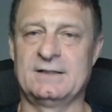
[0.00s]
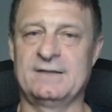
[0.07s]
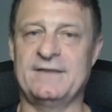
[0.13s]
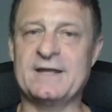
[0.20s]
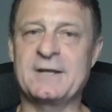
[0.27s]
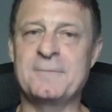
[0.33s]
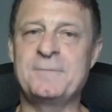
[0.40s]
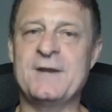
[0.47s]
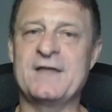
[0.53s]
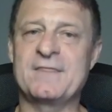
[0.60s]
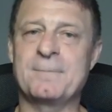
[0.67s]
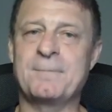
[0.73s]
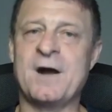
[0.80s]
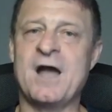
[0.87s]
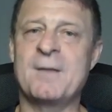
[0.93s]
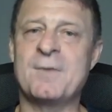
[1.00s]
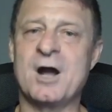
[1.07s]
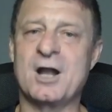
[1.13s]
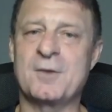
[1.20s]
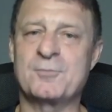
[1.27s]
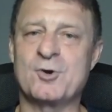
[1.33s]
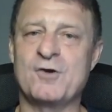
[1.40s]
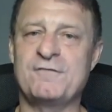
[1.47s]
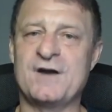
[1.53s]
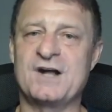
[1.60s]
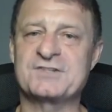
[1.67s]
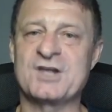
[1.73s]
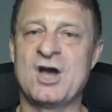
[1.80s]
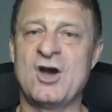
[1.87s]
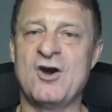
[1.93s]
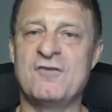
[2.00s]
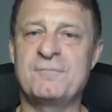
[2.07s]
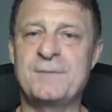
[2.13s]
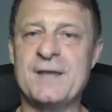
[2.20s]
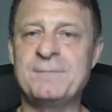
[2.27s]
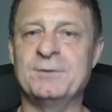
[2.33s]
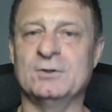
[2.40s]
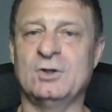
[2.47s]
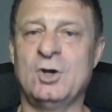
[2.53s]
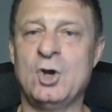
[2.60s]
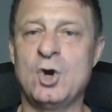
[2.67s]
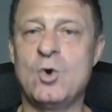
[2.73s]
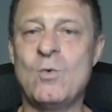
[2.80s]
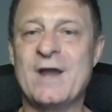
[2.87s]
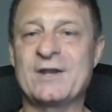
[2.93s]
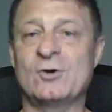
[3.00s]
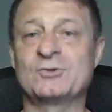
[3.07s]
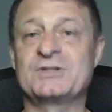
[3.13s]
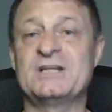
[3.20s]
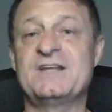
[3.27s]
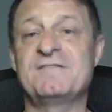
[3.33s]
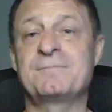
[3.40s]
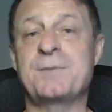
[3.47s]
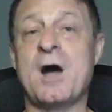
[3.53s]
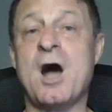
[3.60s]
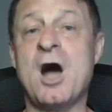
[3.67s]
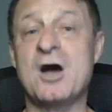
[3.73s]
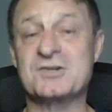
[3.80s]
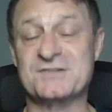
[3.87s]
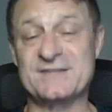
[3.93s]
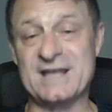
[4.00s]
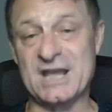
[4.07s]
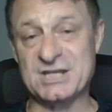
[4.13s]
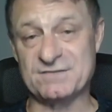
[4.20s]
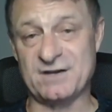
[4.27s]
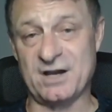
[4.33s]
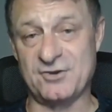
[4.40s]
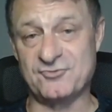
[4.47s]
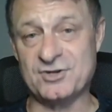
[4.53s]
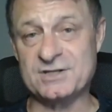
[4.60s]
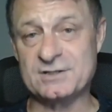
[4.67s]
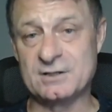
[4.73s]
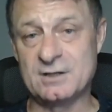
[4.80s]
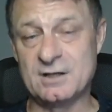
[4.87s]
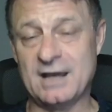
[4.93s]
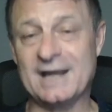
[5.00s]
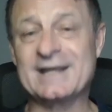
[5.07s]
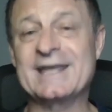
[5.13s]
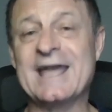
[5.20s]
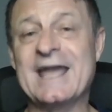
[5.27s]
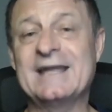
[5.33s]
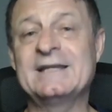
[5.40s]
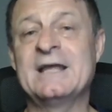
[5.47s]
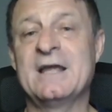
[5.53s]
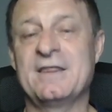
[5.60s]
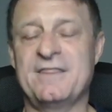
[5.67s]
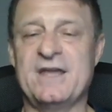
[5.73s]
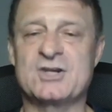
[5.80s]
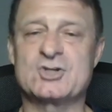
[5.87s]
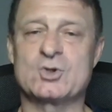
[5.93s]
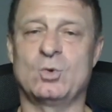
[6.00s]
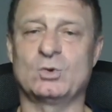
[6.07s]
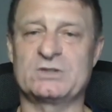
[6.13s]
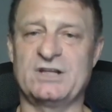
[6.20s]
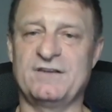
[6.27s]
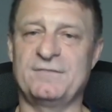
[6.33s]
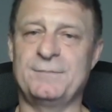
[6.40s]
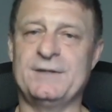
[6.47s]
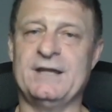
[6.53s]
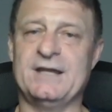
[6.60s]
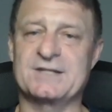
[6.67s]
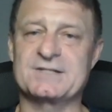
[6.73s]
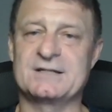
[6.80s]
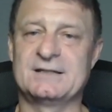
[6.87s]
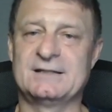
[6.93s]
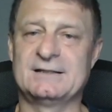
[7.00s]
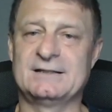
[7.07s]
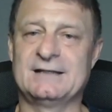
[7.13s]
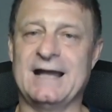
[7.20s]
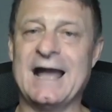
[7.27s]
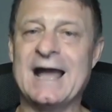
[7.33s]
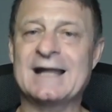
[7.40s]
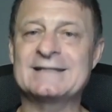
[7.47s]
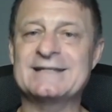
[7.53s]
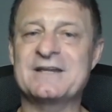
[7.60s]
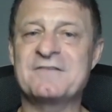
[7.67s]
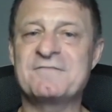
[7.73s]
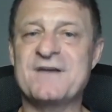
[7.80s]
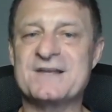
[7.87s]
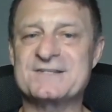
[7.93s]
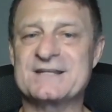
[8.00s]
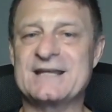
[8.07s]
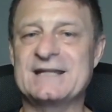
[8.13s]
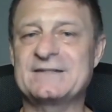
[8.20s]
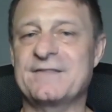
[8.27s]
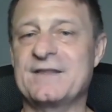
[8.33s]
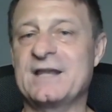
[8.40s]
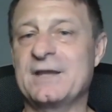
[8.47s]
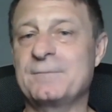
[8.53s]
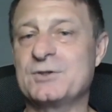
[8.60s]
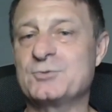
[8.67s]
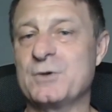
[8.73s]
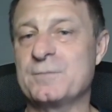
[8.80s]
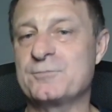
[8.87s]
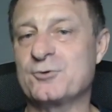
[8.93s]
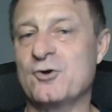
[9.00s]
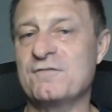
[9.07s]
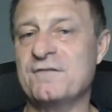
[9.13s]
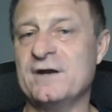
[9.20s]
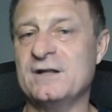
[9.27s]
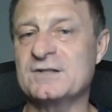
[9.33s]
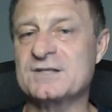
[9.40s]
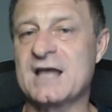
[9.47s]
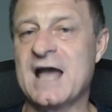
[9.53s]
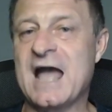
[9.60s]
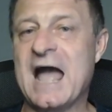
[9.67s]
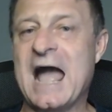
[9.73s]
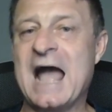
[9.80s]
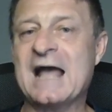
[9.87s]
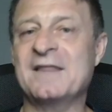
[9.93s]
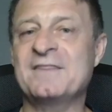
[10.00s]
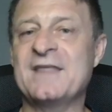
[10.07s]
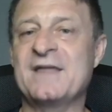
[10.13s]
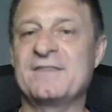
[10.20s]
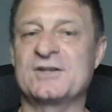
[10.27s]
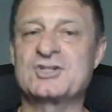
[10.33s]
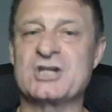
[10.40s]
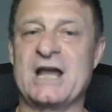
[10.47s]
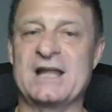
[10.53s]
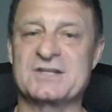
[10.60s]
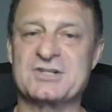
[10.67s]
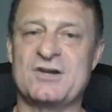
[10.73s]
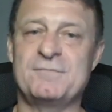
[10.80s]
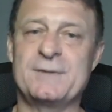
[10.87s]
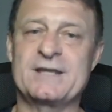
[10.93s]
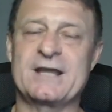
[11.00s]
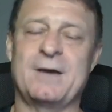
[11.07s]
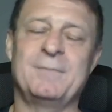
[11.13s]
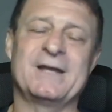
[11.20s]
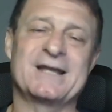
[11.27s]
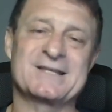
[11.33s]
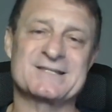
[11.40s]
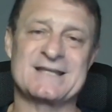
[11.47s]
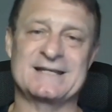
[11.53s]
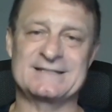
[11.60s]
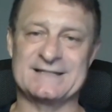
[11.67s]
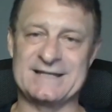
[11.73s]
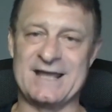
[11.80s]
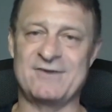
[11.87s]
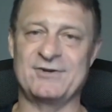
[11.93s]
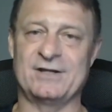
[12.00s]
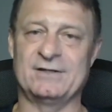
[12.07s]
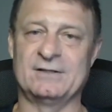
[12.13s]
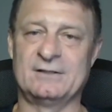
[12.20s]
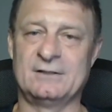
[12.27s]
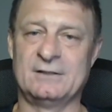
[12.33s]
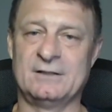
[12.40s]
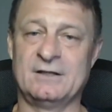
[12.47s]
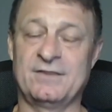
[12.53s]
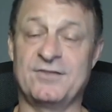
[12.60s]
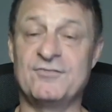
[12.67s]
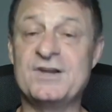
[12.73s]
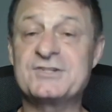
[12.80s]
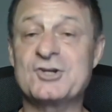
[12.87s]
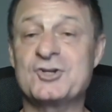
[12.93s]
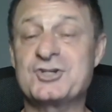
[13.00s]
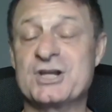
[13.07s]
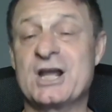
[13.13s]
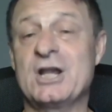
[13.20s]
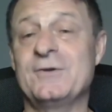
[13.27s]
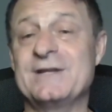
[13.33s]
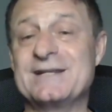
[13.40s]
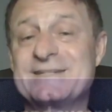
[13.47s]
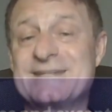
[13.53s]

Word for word: They compared the biomarker profiles of people who went on to live past the age of one hundred and again their shorter-lived peers. And it investigated the link between profiles and then the chance of becoming a centenarian. The research included